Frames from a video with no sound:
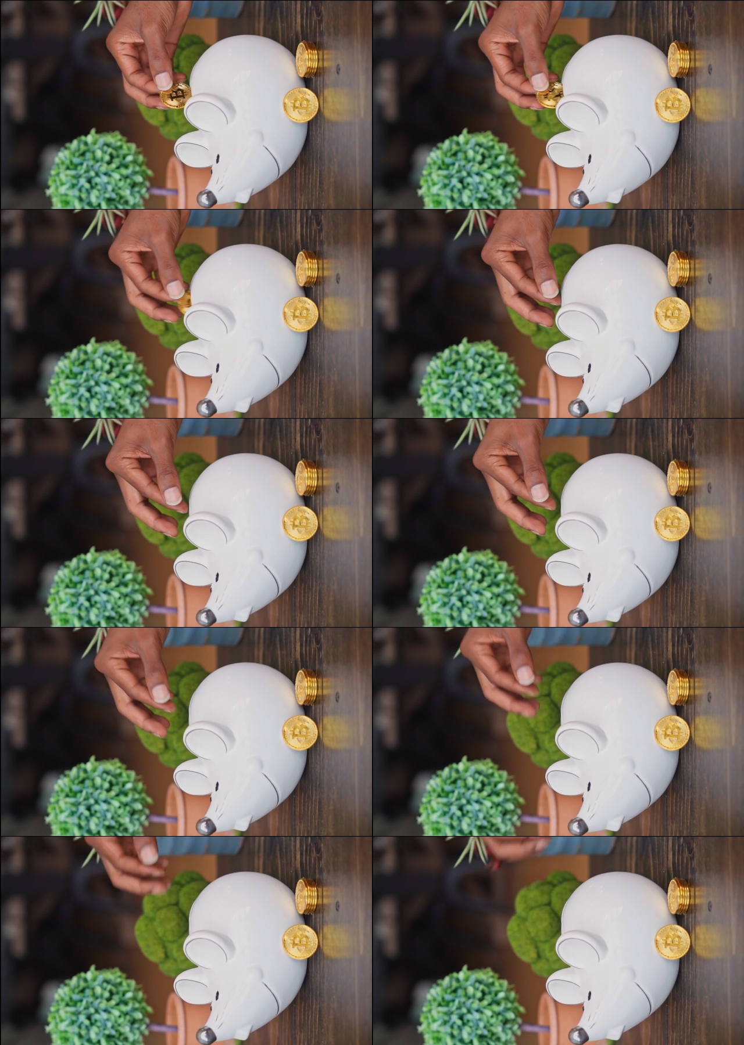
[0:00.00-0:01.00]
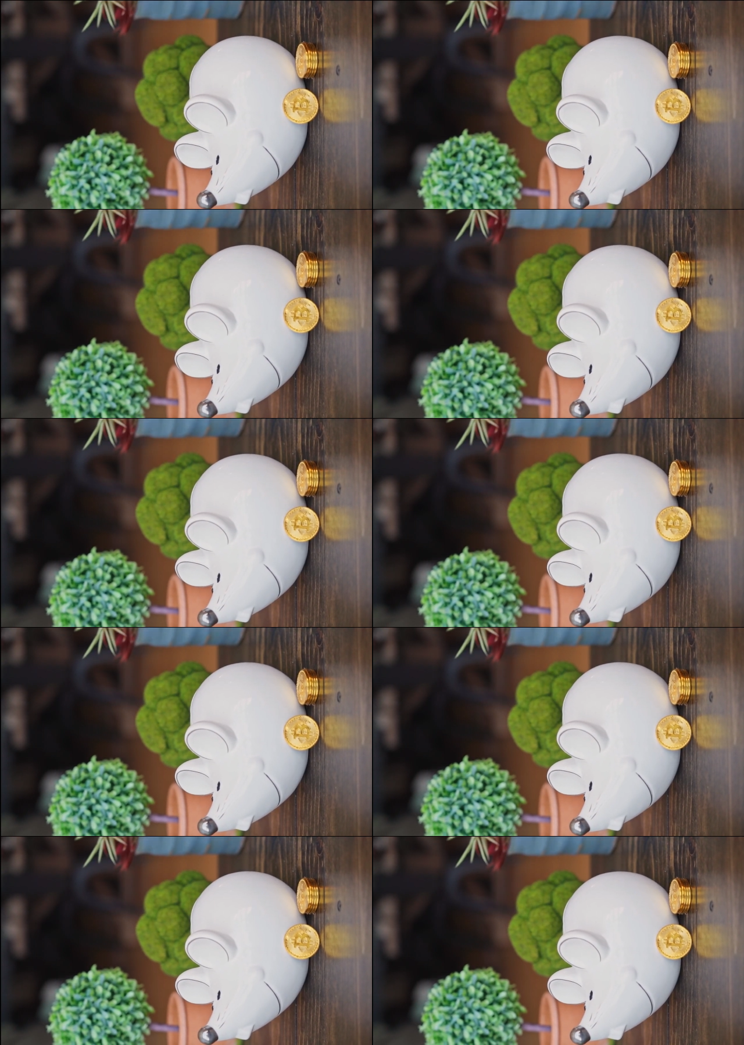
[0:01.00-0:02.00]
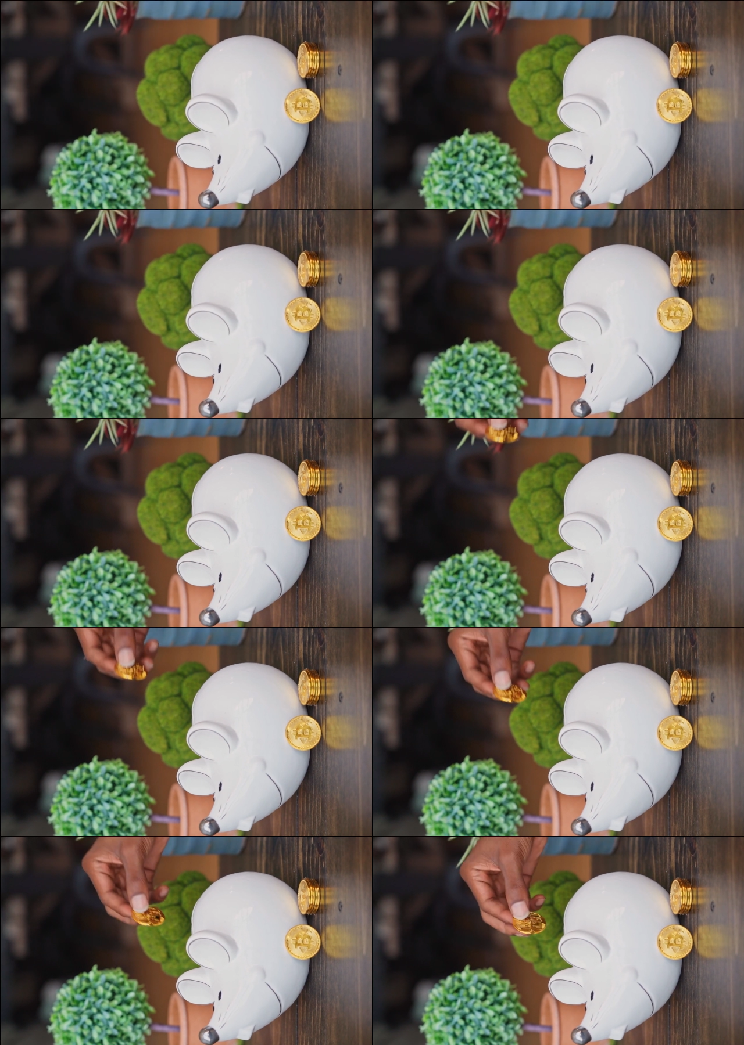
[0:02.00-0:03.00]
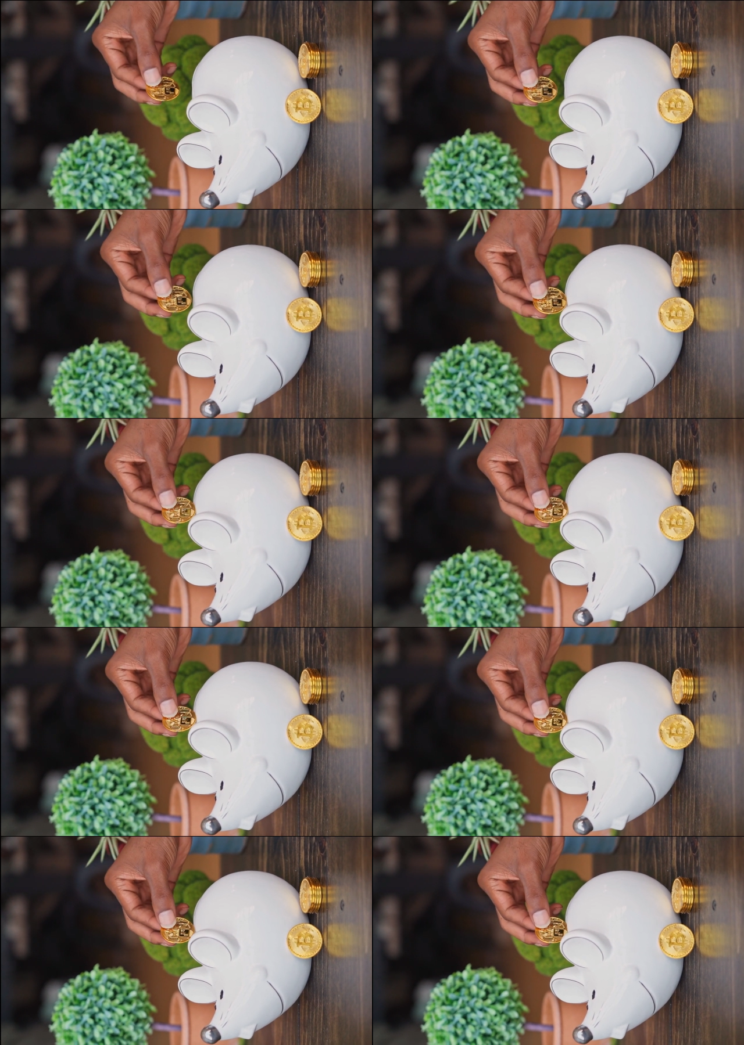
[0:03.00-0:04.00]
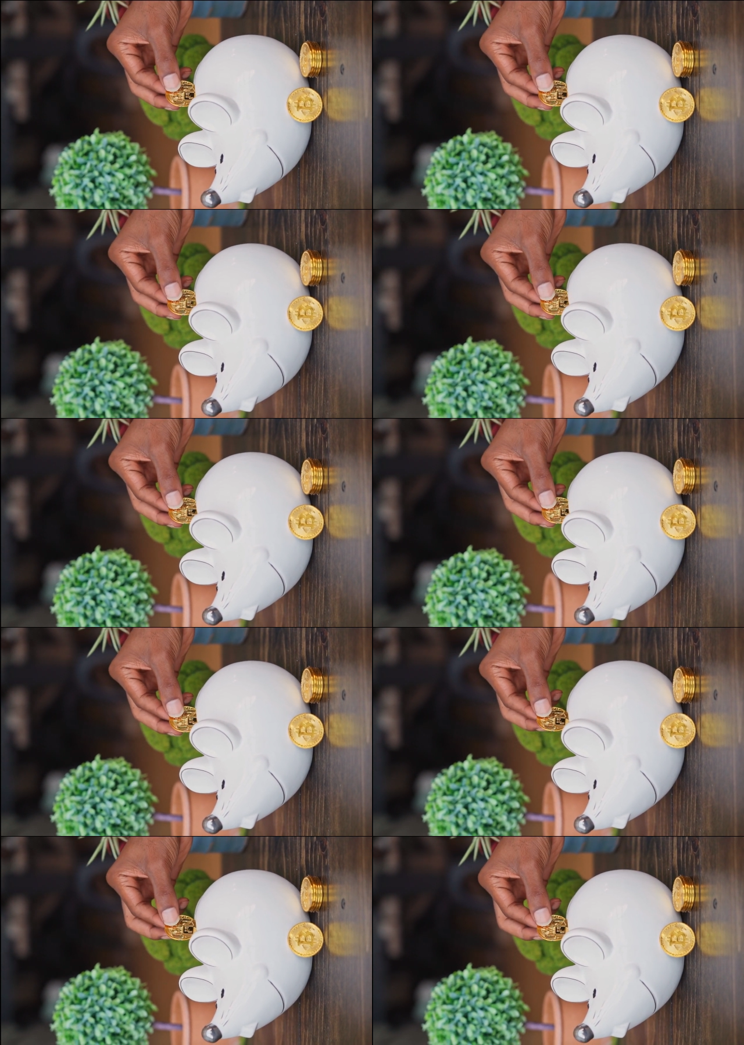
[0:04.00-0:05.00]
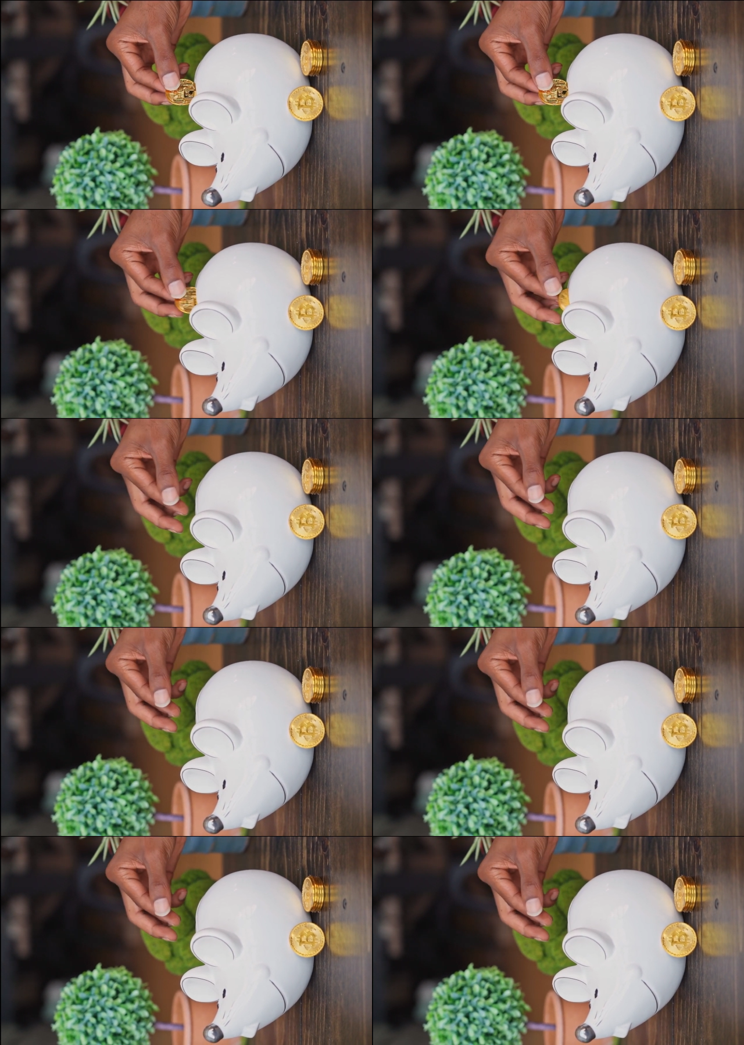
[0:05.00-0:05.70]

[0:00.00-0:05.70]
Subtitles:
(no speaker visible)